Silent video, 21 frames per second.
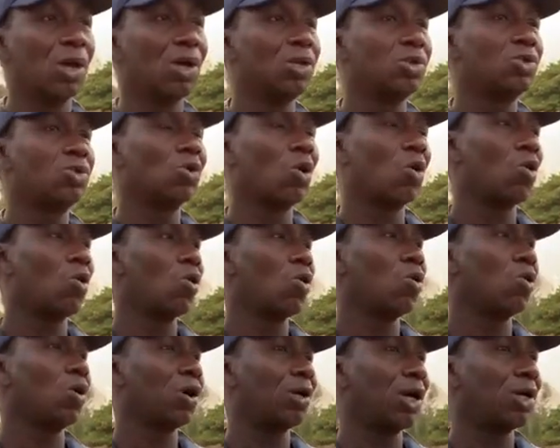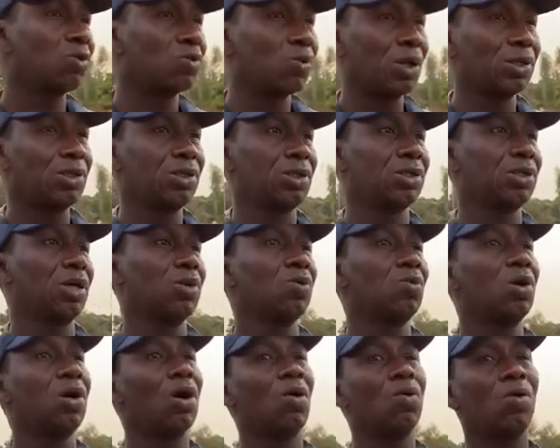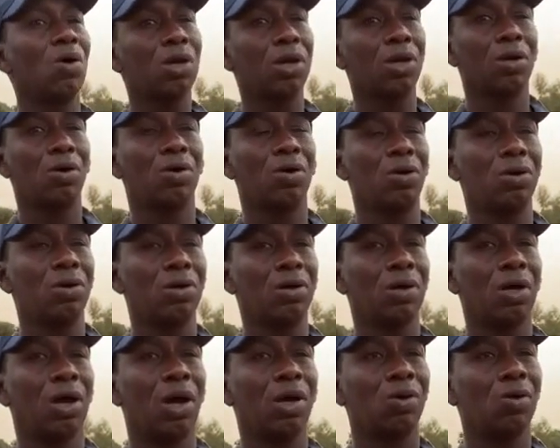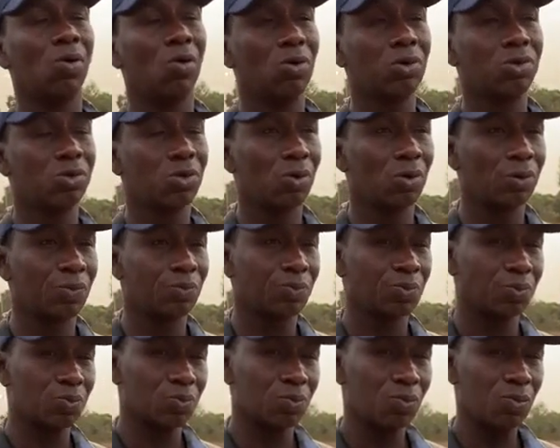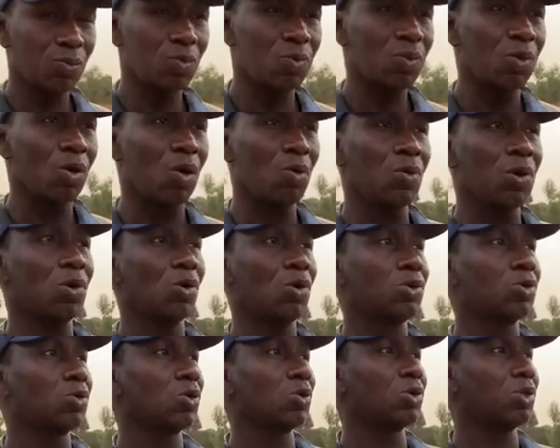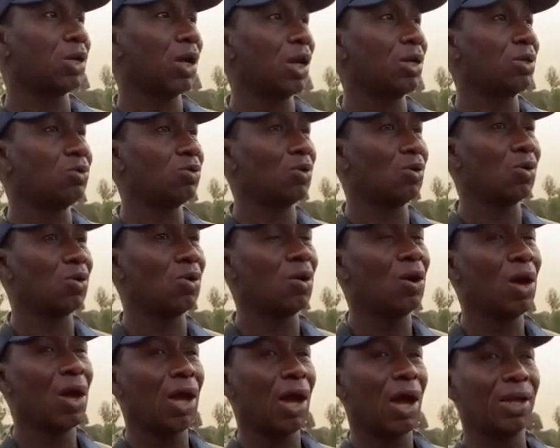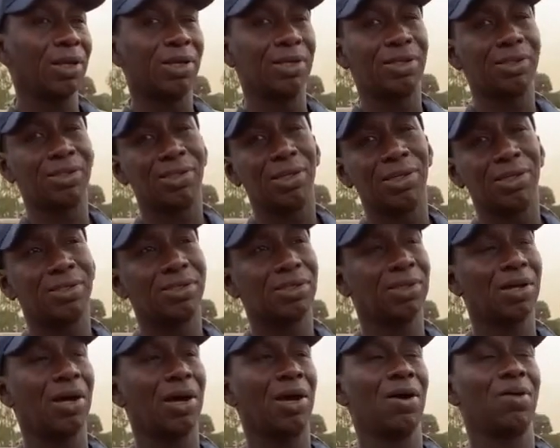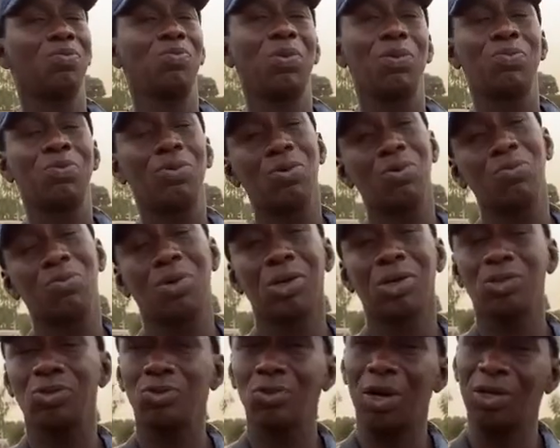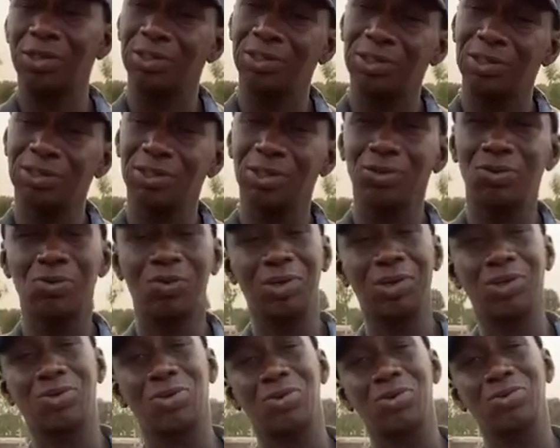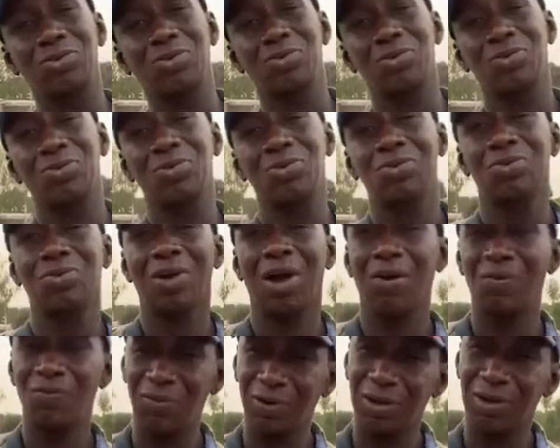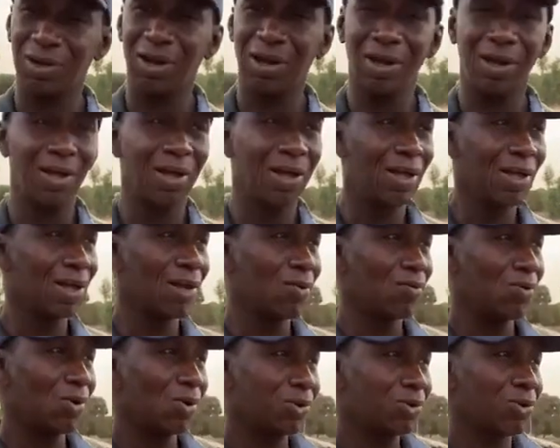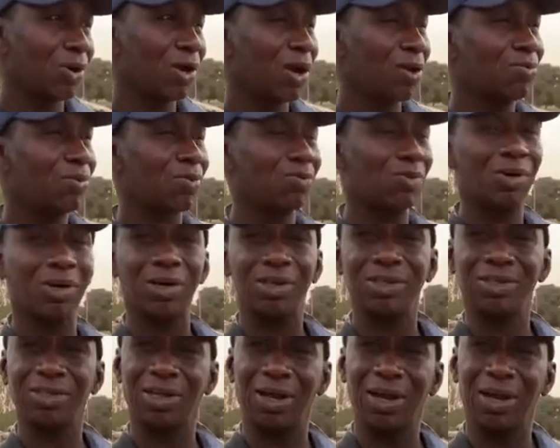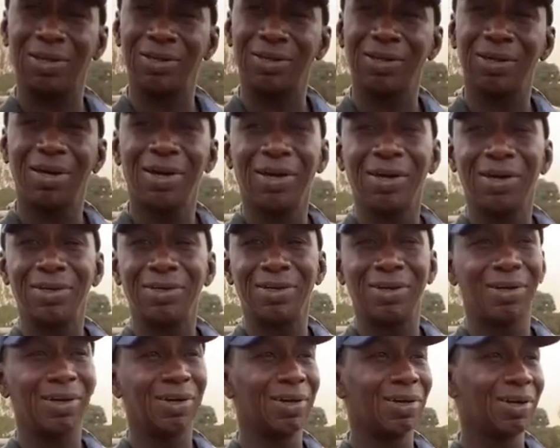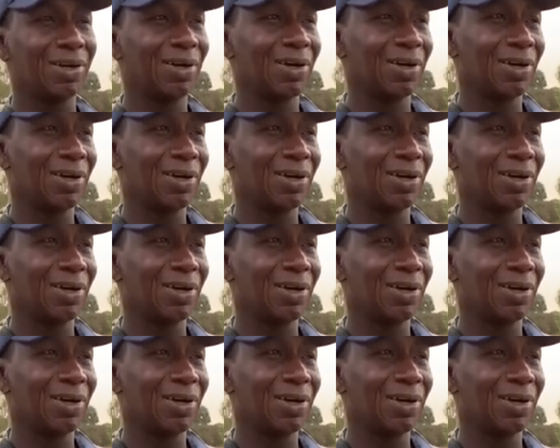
So that's one thing that we are working on, and also we also try to, at least these people, brothers and sisters who return to Africa, we also help them understand the